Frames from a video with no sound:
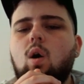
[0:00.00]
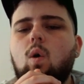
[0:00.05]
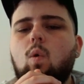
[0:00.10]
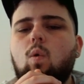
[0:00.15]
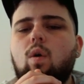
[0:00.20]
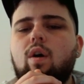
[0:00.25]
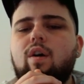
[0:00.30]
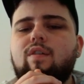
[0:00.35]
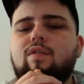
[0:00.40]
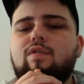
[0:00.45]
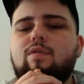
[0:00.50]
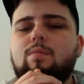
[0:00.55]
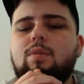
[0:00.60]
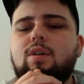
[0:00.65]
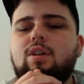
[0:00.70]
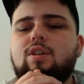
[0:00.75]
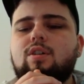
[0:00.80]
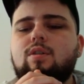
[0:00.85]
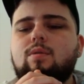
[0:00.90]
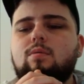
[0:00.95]
What
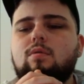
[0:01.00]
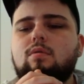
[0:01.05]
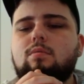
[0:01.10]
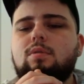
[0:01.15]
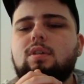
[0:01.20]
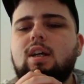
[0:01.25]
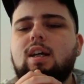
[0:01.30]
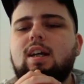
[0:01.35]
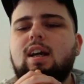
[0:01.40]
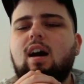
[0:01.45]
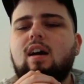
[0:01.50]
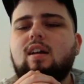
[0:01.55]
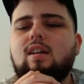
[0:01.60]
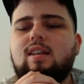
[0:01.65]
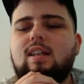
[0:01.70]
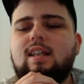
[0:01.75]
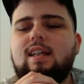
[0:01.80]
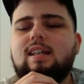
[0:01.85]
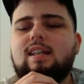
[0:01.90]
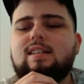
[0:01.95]
information would be... I
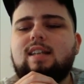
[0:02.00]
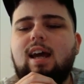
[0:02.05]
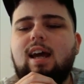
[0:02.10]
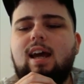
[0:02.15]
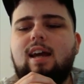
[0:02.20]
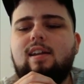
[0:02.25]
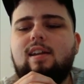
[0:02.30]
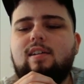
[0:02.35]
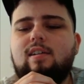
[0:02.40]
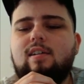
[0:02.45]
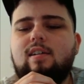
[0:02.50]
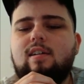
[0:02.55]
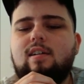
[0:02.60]
think it's ahead.